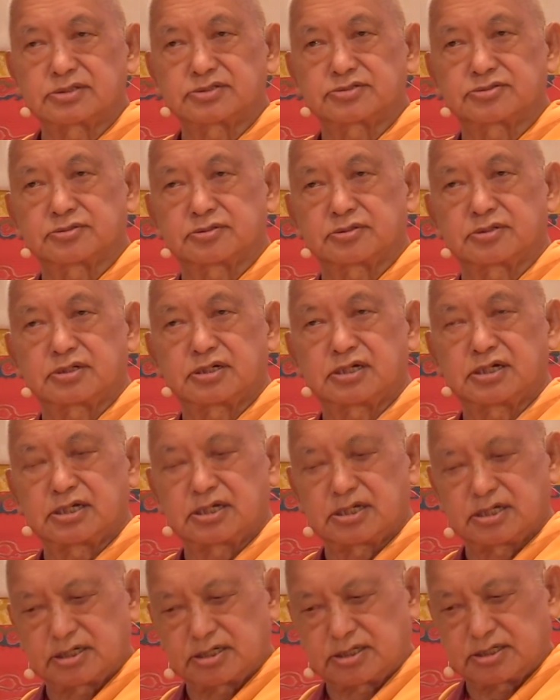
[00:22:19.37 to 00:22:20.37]
So
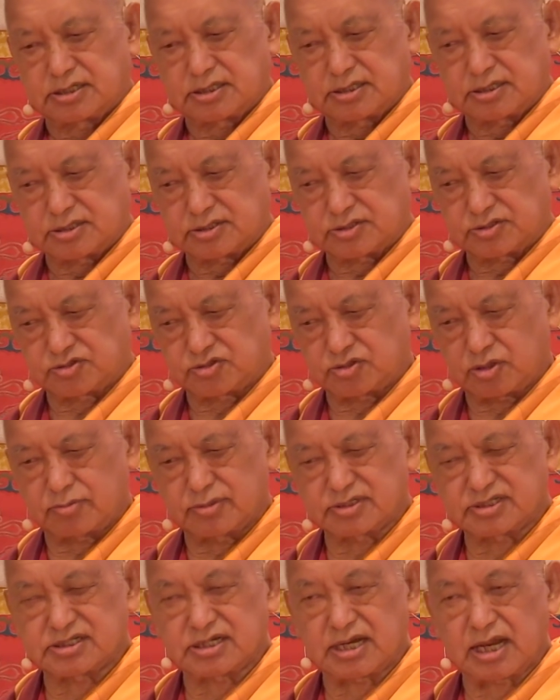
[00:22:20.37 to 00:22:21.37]

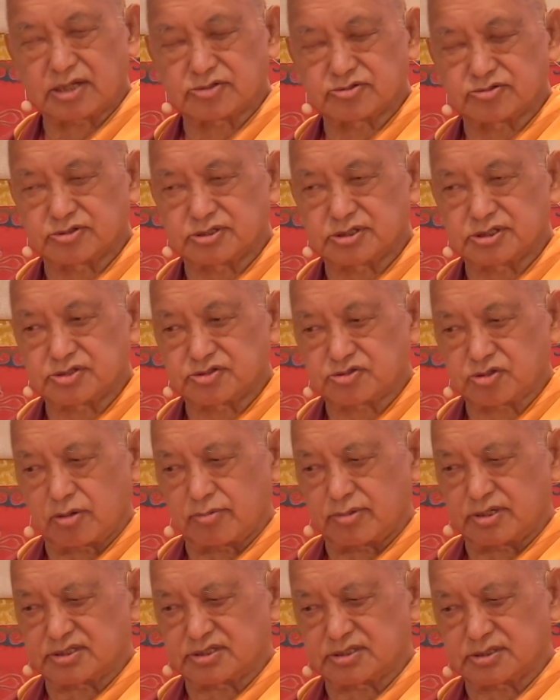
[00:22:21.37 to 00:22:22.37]
much luxury,
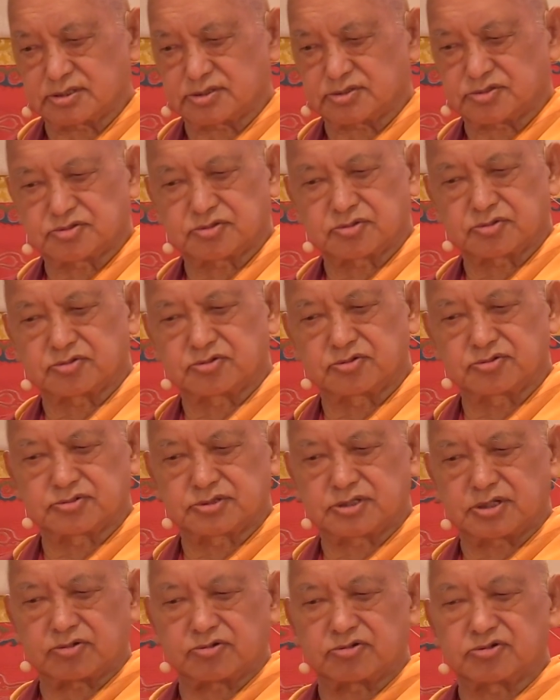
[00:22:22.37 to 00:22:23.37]
so good
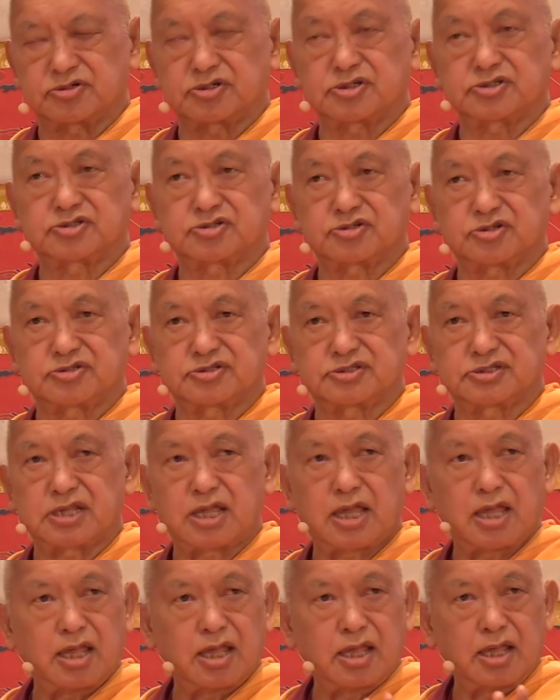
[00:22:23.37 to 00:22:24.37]
the conditions,
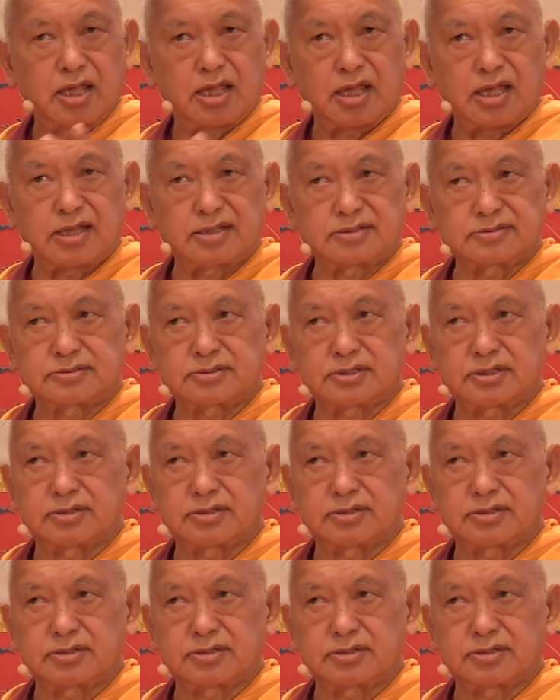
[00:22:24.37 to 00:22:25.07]
and